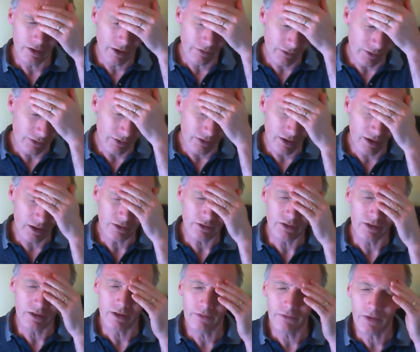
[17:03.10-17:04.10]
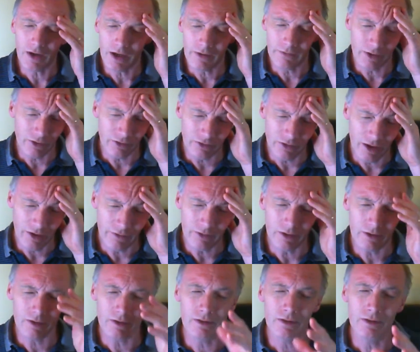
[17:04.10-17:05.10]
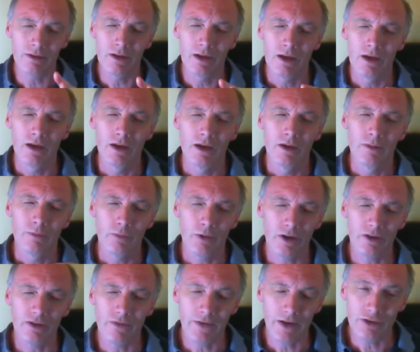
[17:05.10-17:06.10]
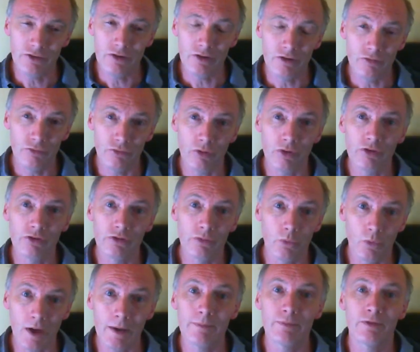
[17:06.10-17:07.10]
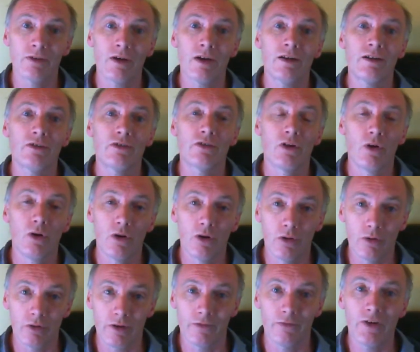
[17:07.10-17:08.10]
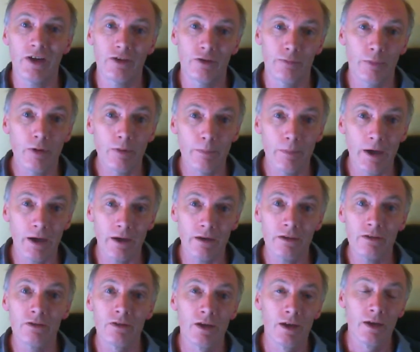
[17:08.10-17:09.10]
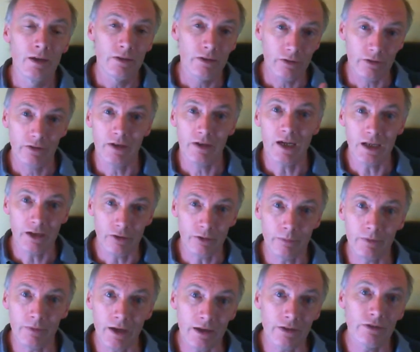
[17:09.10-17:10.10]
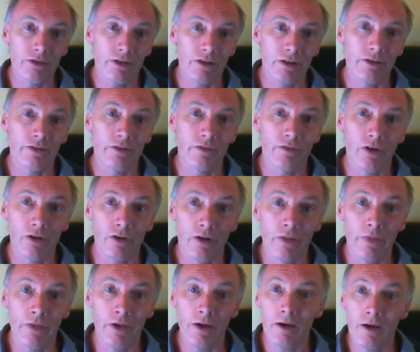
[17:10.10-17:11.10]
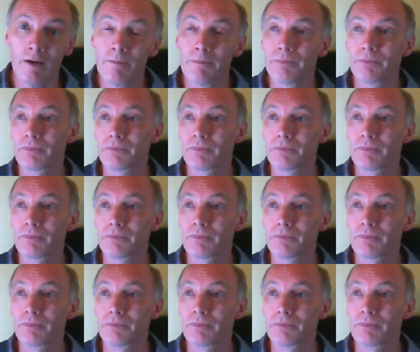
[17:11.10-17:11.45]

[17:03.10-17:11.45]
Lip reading: have to search it, the 507 Preservation Trust website or the Facebook page. You'll see any updates that it's got on there.